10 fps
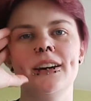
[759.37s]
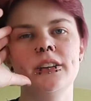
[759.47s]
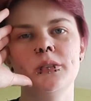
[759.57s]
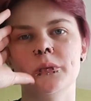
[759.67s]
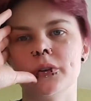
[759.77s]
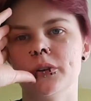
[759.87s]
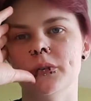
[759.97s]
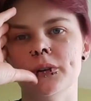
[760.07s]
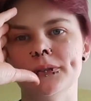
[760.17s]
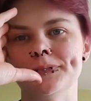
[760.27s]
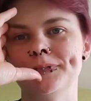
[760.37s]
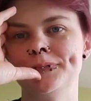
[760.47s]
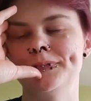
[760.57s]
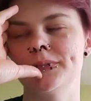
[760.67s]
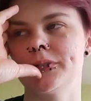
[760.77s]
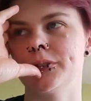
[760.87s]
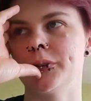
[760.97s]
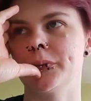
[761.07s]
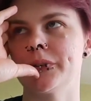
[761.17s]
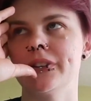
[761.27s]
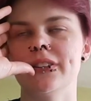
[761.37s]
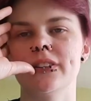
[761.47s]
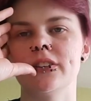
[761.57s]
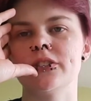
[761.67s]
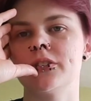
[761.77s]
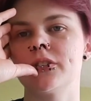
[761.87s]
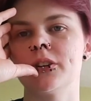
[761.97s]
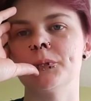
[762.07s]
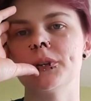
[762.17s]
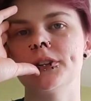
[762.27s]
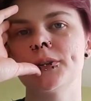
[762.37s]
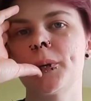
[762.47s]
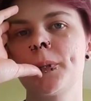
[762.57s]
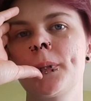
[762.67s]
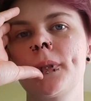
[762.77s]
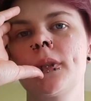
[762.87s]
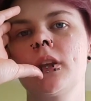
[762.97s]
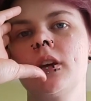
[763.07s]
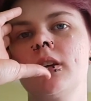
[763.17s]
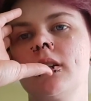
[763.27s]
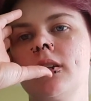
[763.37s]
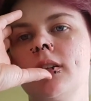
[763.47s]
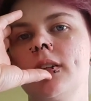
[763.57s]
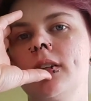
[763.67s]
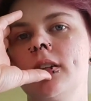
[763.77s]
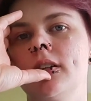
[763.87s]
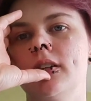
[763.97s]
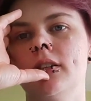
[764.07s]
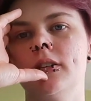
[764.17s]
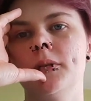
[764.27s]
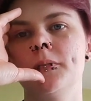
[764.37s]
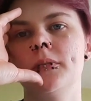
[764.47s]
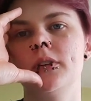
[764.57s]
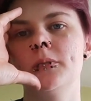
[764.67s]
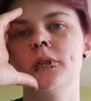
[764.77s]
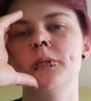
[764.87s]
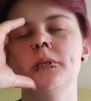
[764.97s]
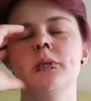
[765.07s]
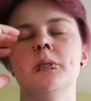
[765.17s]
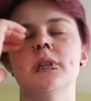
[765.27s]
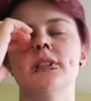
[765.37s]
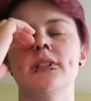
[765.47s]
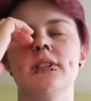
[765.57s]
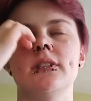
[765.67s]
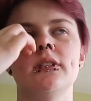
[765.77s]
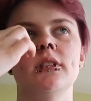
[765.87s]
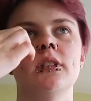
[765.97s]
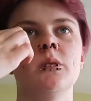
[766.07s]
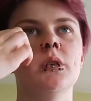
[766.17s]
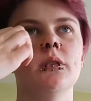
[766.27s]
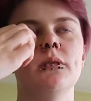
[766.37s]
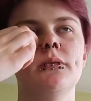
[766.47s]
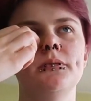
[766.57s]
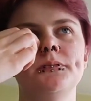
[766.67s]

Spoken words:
I didn't want to go alone, so it was nice that she could come along. The appointment was at 12